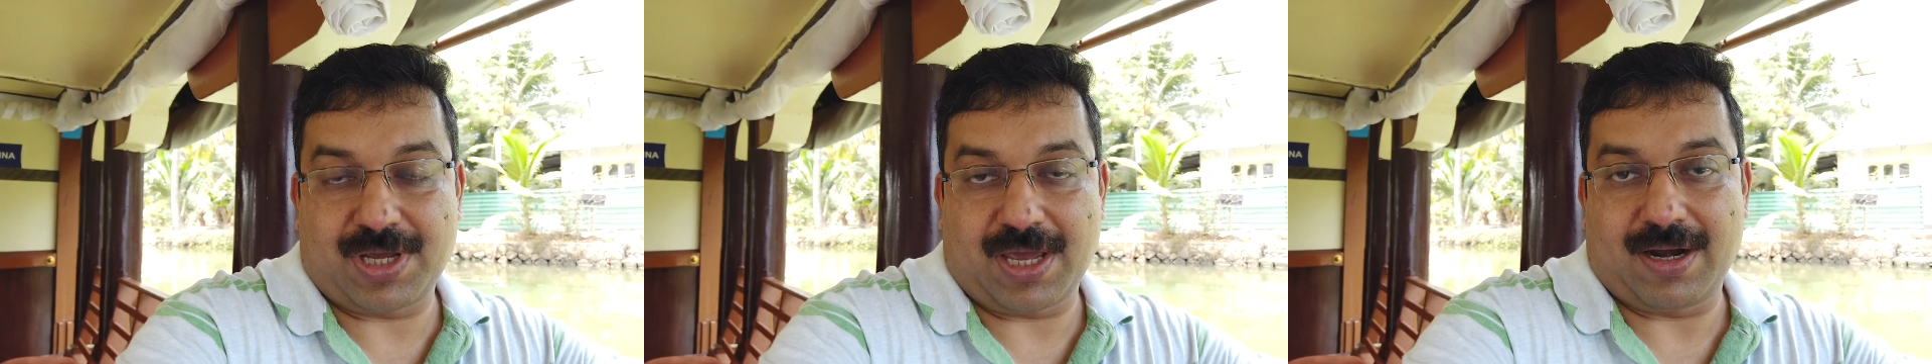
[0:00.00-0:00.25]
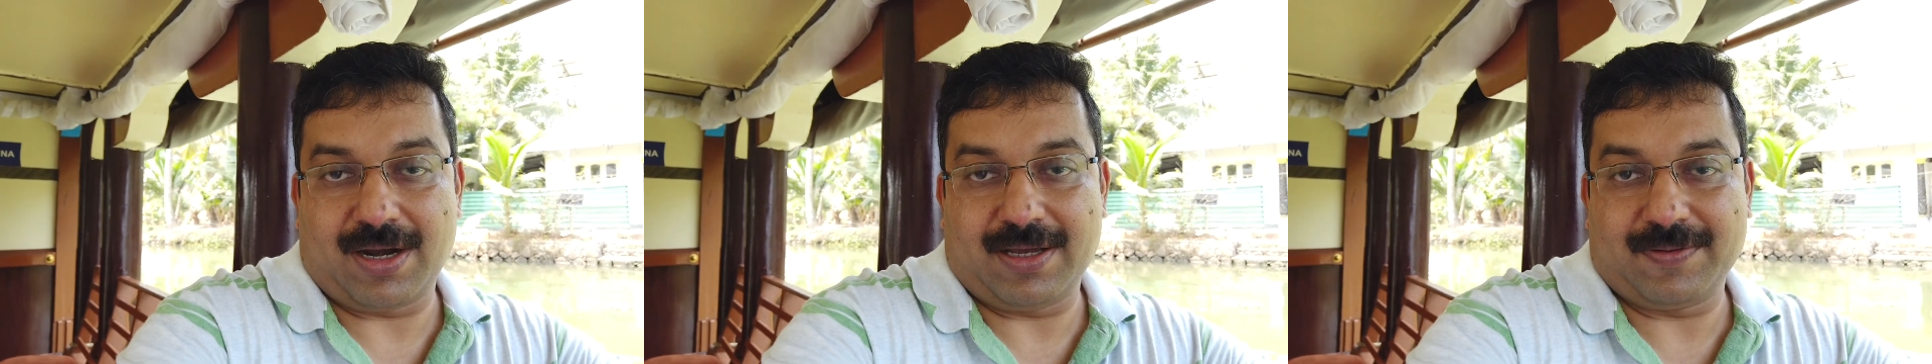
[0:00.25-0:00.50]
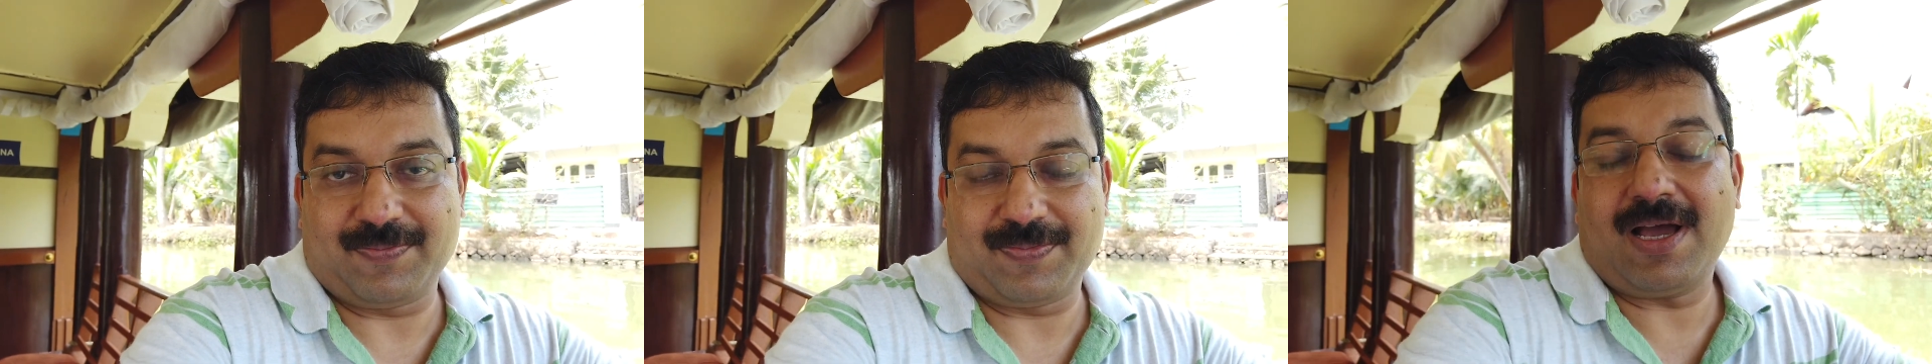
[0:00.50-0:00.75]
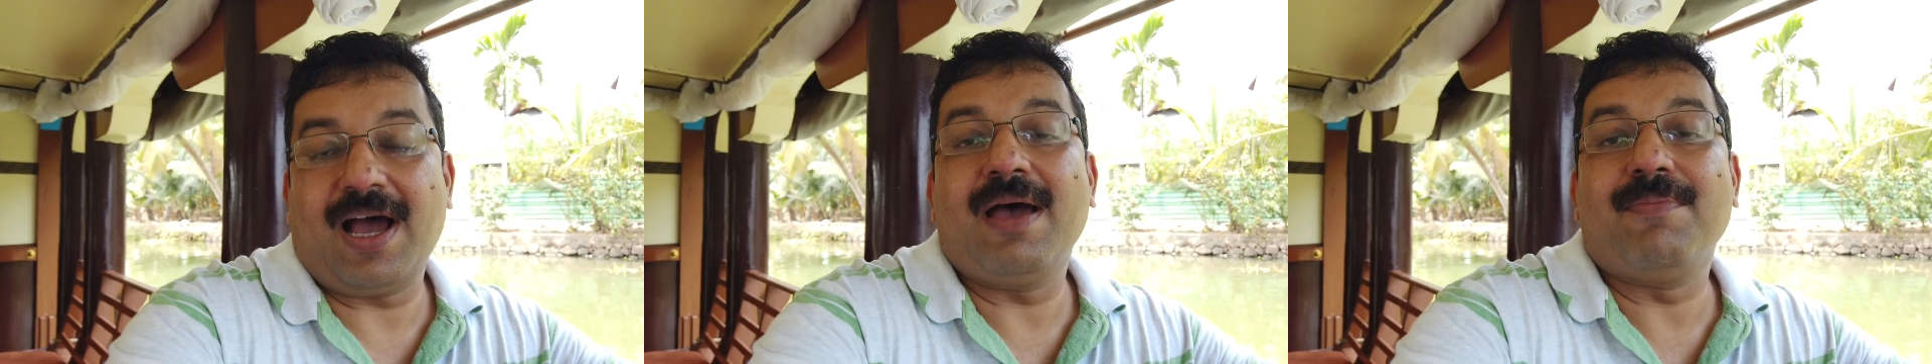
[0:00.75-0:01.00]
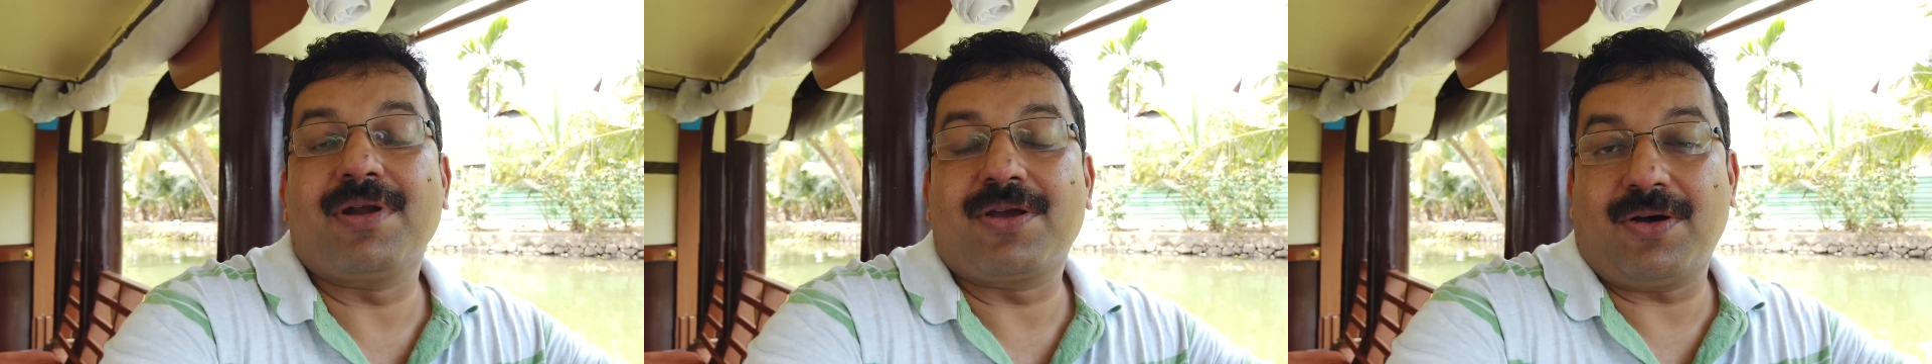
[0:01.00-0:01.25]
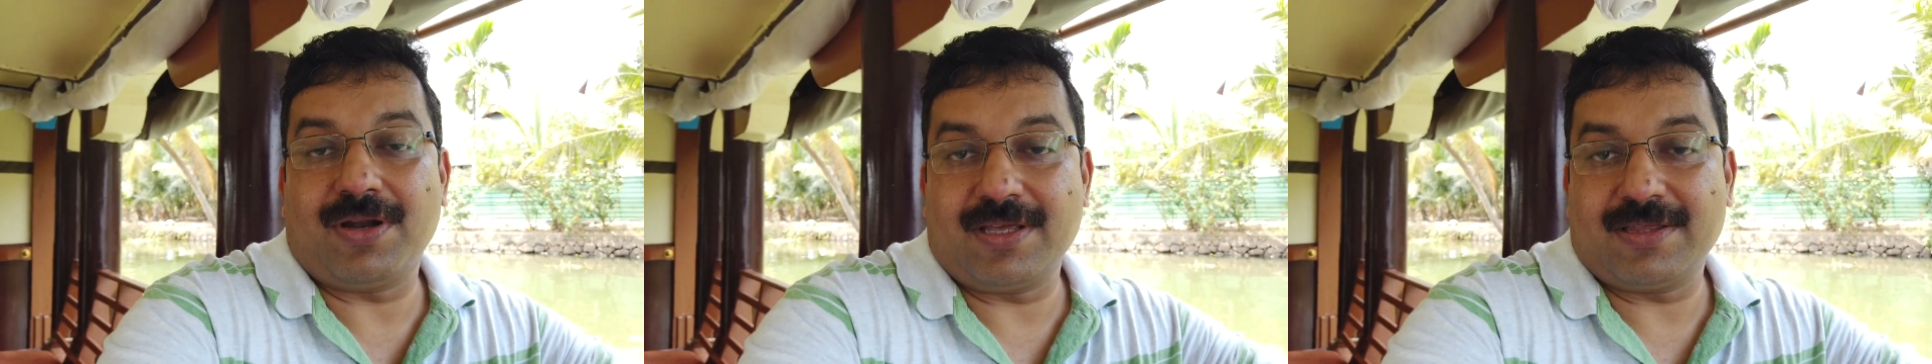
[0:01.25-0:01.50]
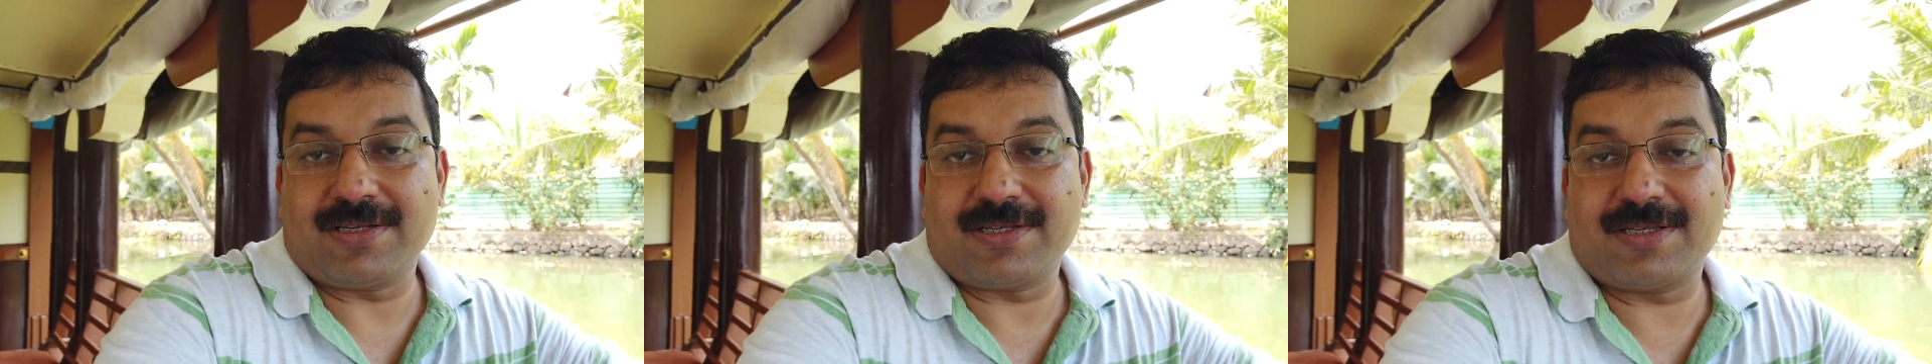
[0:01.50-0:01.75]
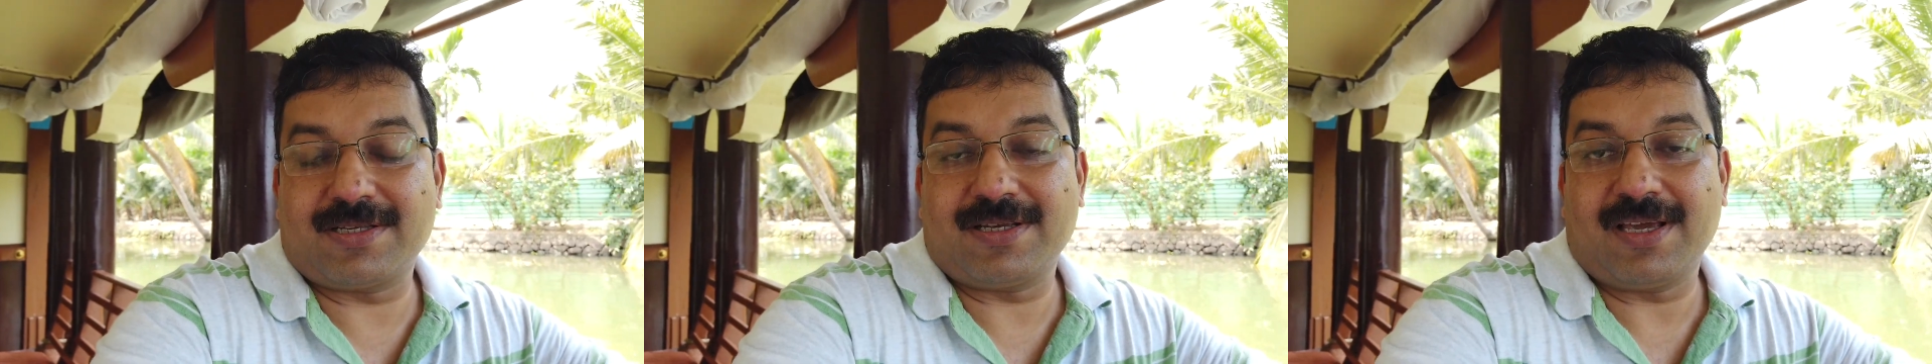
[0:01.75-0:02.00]
to Kerala. I'm recording
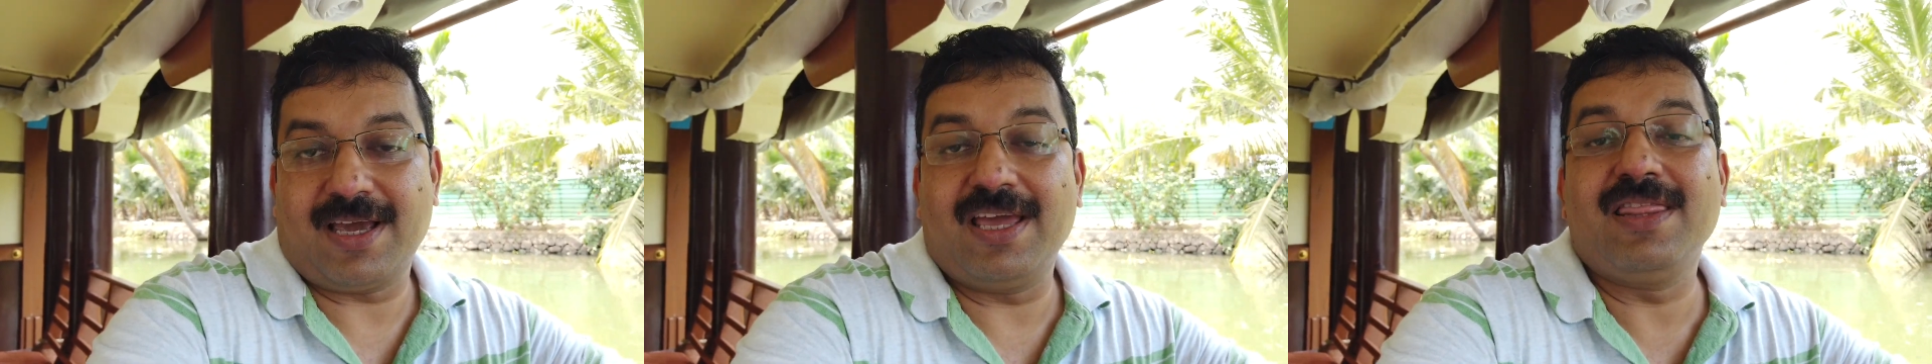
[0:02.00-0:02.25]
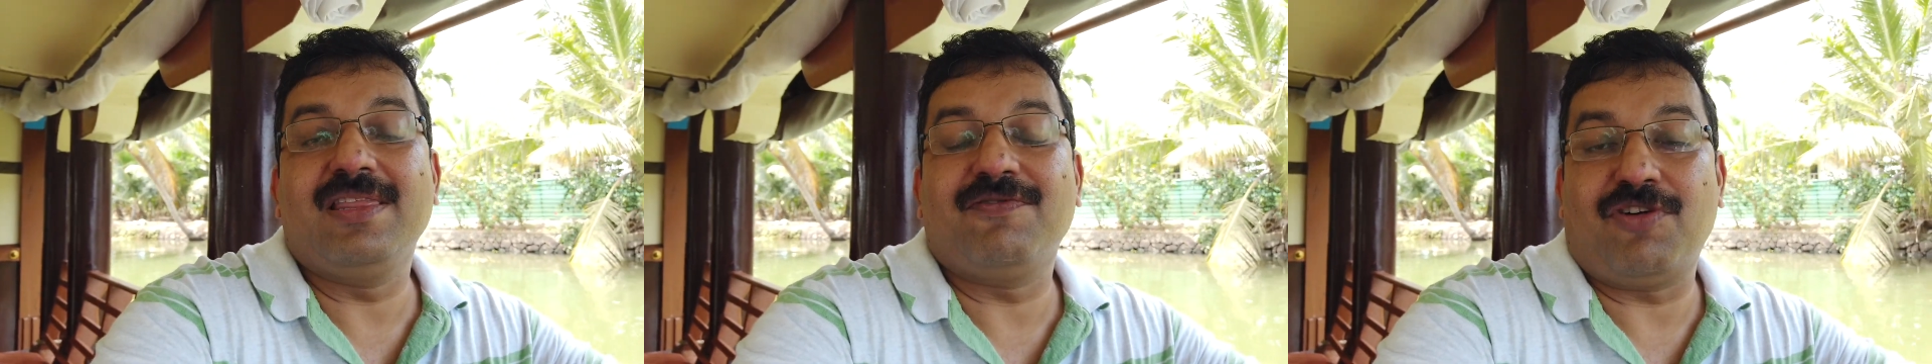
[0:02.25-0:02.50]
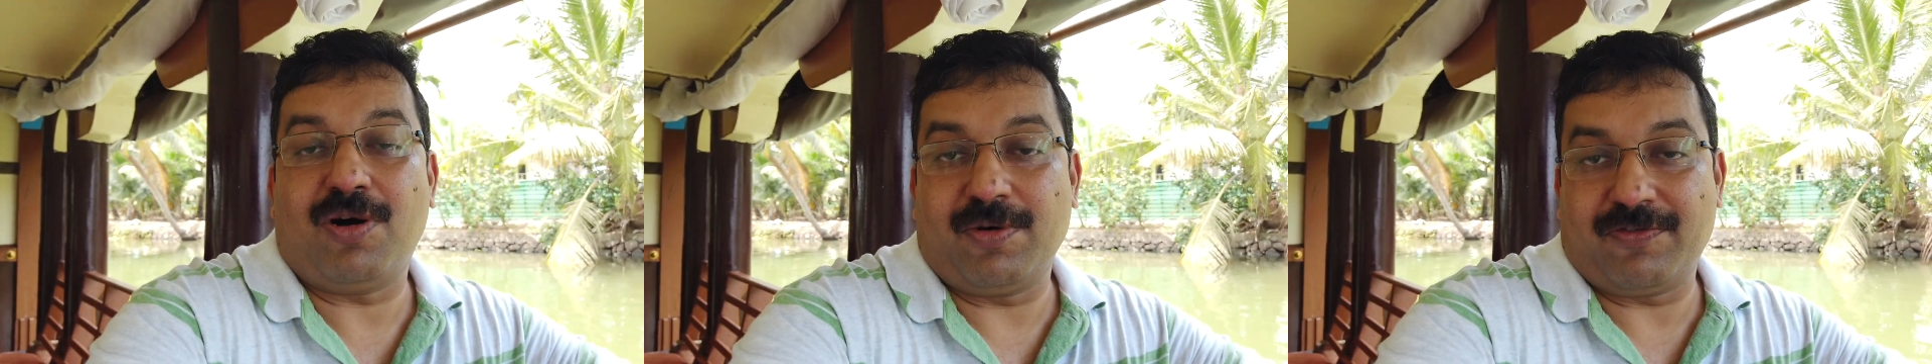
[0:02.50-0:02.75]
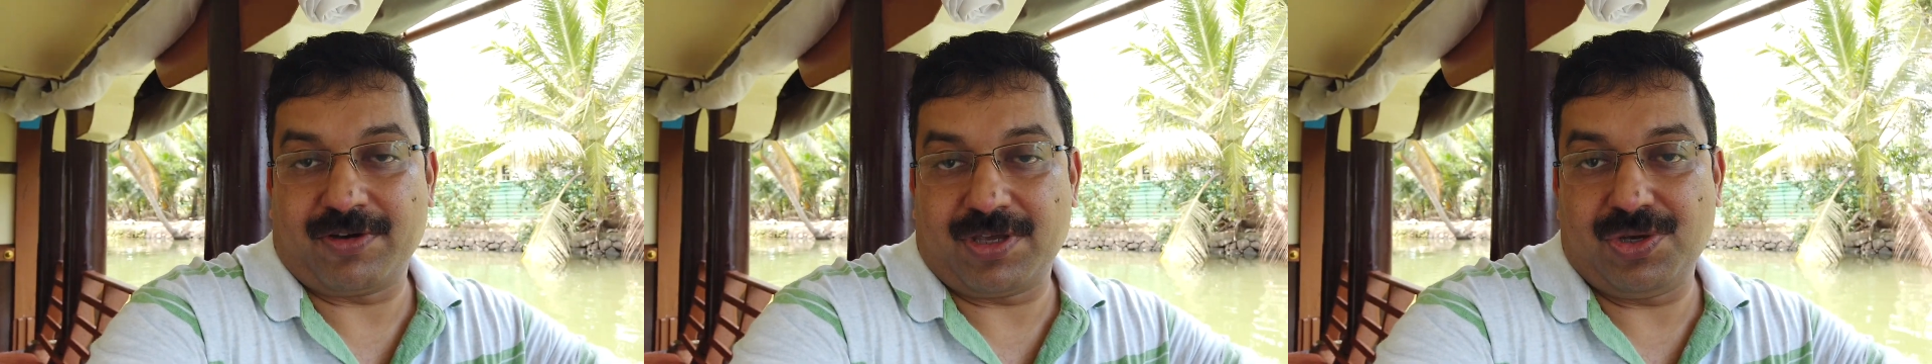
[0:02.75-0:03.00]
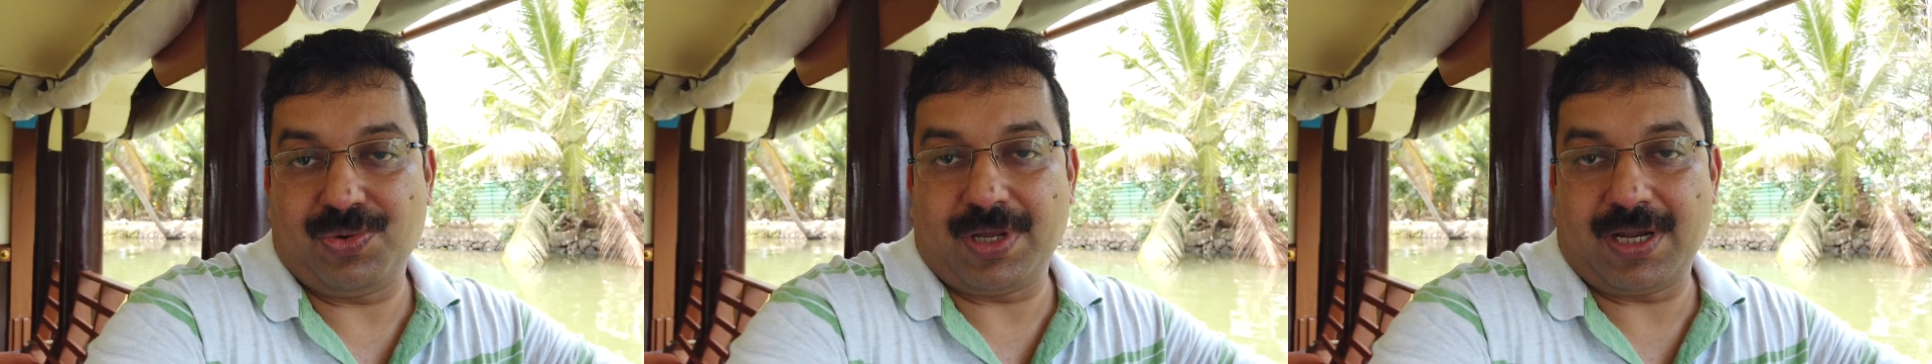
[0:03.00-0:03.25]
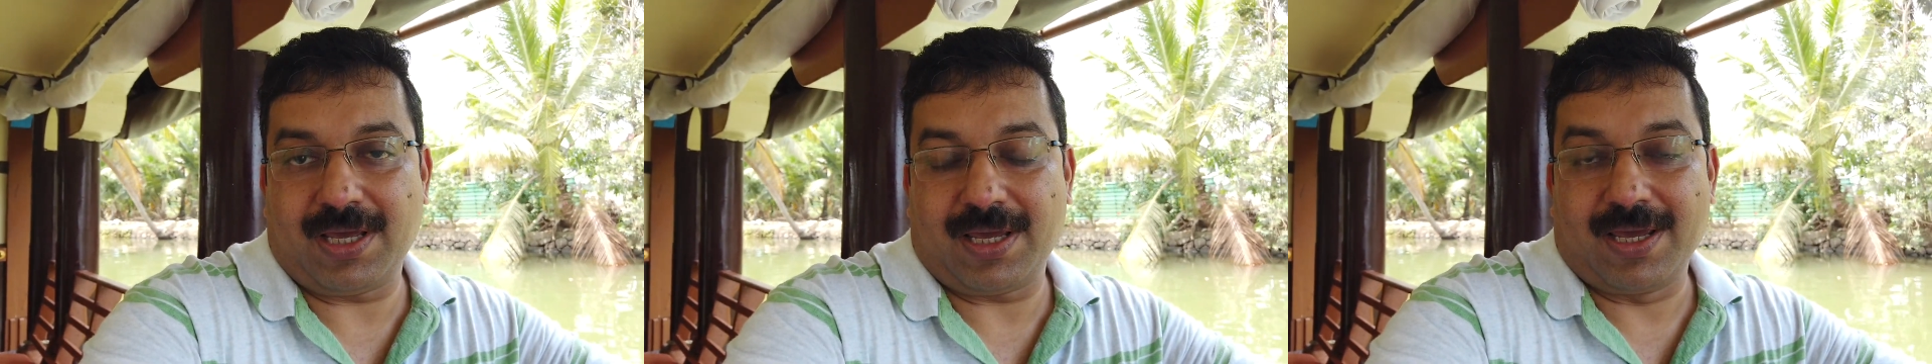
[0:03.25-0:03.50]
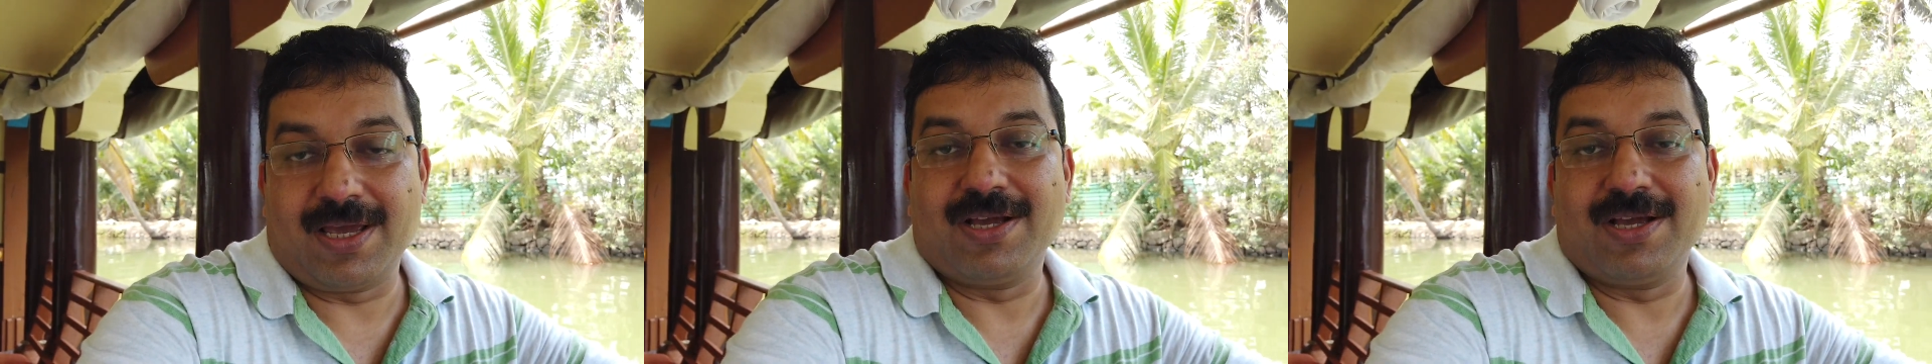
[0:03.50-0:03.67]
this in the form of a Q&A